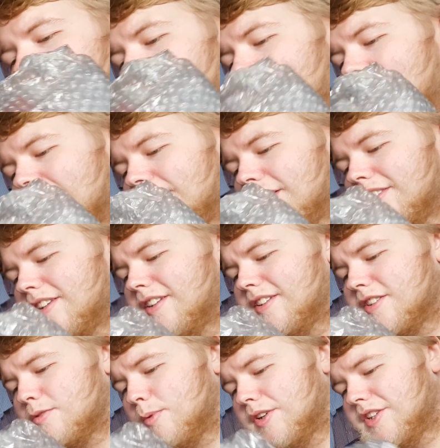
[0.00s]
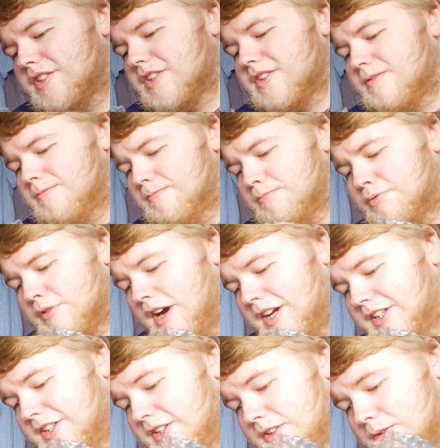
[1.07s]
And I think this one is
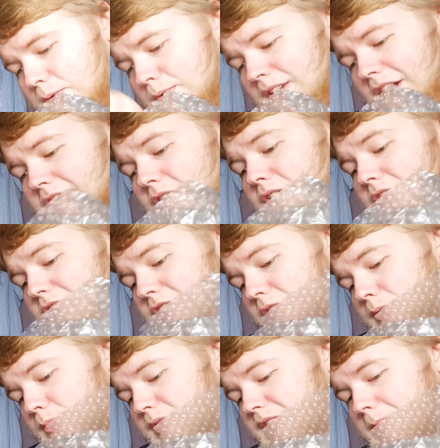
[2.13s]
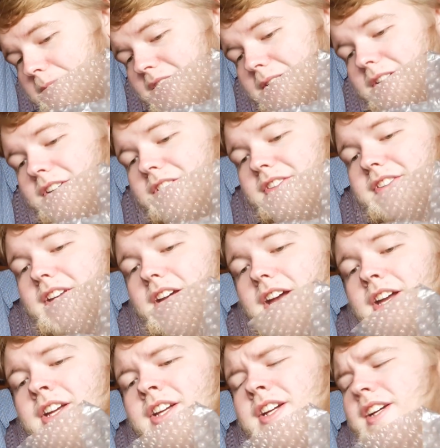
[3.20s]
brand new, like unused, I mean, because
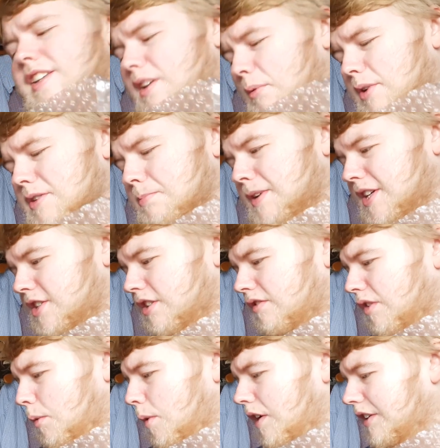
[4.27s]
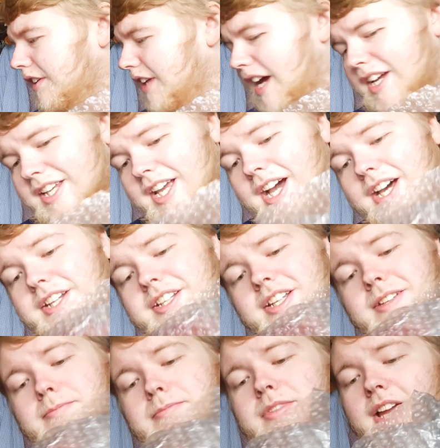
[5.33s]
there was a picture of a one that he had,
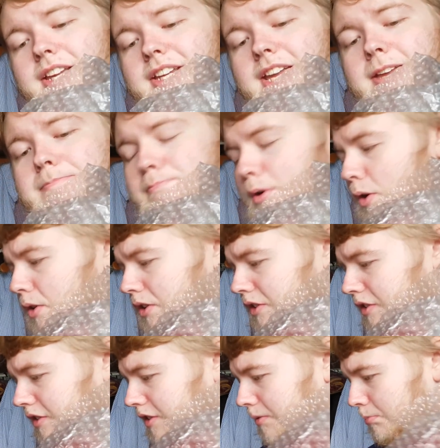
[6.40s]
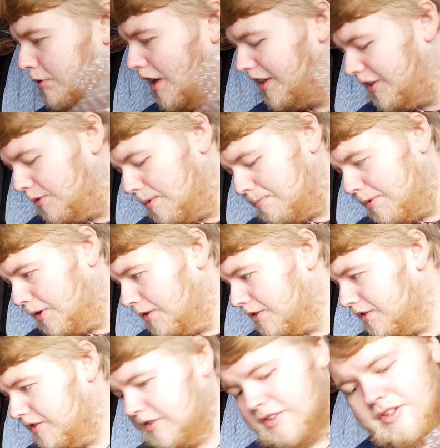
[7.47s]
like, in box, brand new in
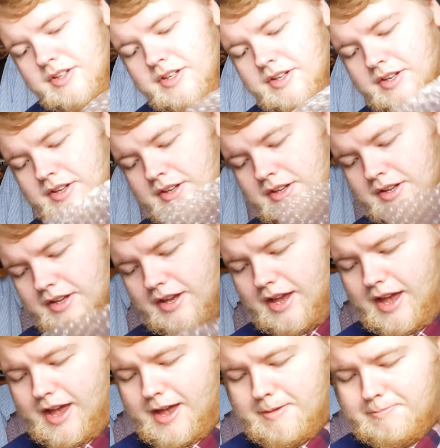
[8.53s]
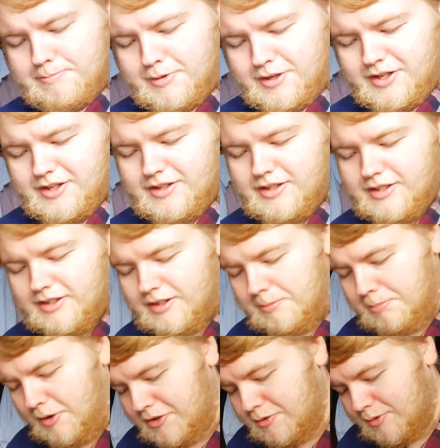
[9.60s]
box. But the
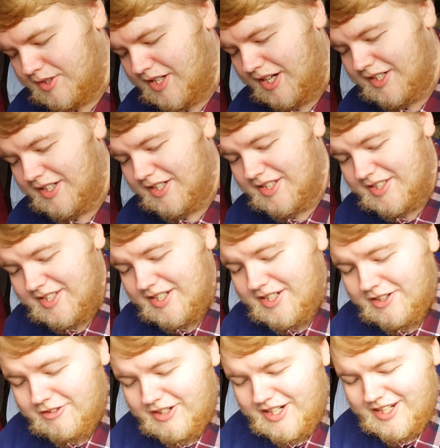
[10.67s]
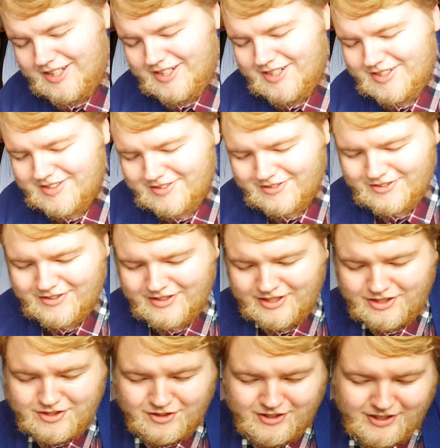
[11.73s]
box was kind of disintegrating, so
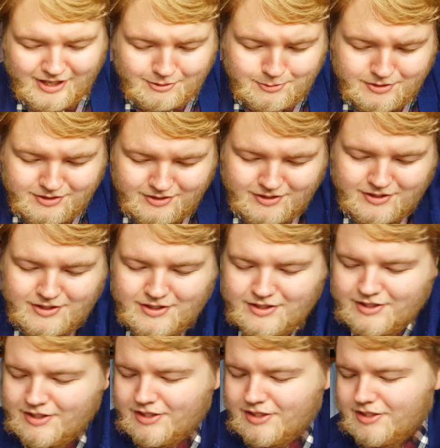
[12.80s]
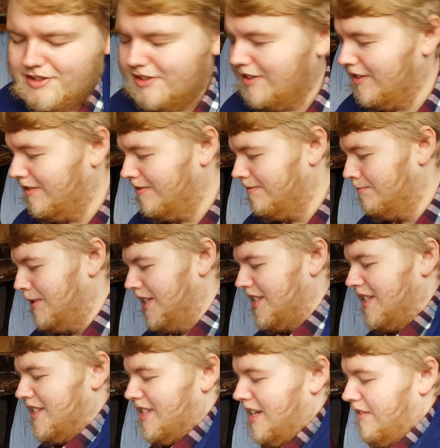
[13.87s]
he took it out to
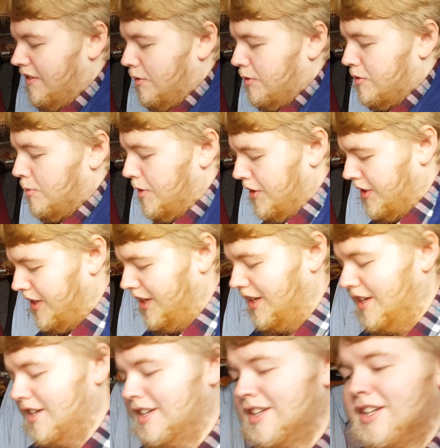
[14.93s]
basically see if it was working.